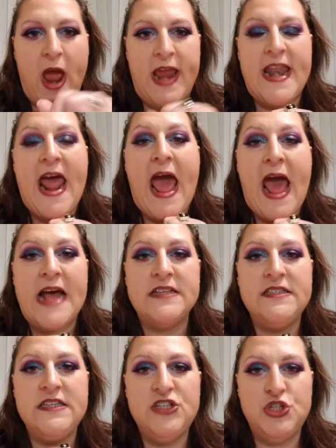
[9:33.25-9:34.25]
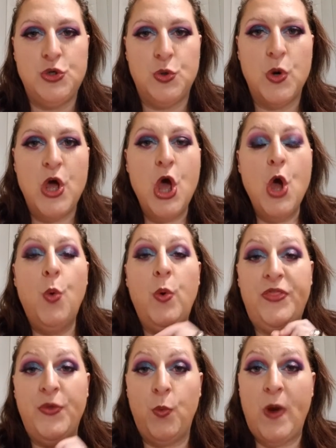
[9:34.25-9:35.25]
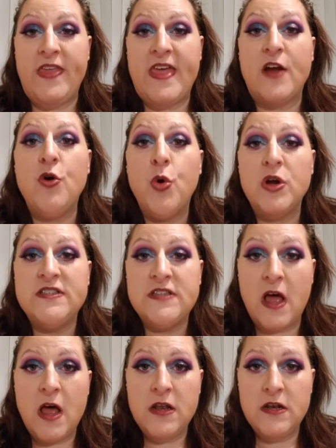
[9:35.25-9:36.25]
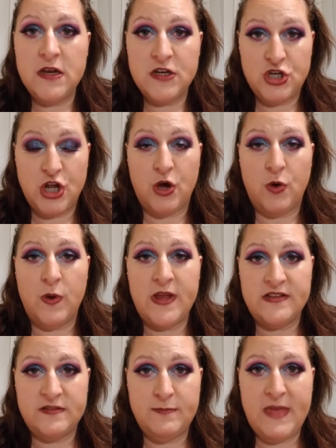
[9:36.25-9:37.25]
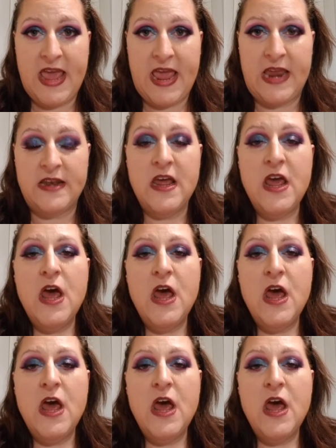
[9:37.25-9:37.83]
It has to do with the way that croissant dough is made.